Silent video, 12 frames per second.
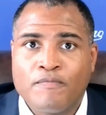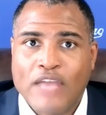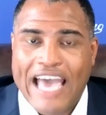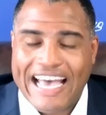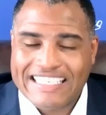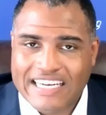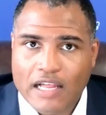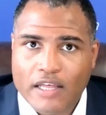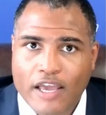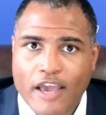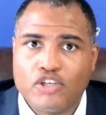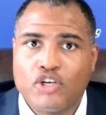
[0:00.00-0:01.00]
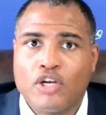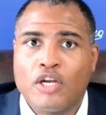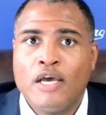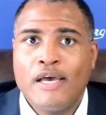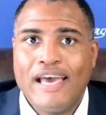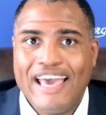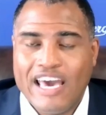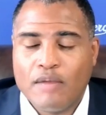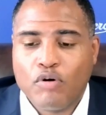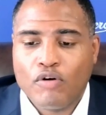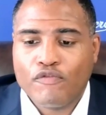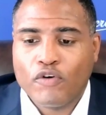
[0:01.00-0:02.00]
asset allocation and
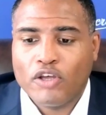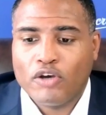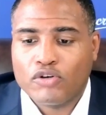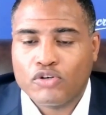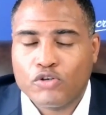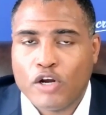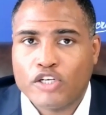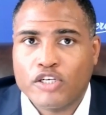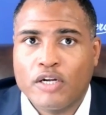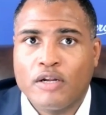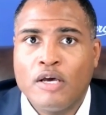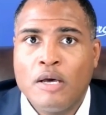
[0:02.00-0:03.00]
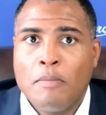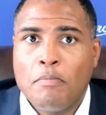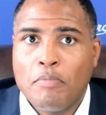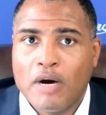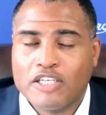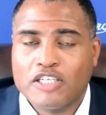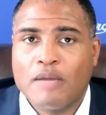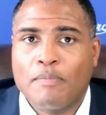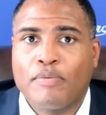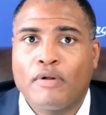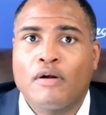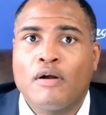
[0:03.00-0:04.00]
portfolio construction much
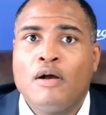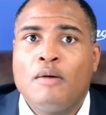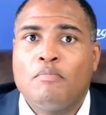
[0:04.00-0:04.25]
simpler,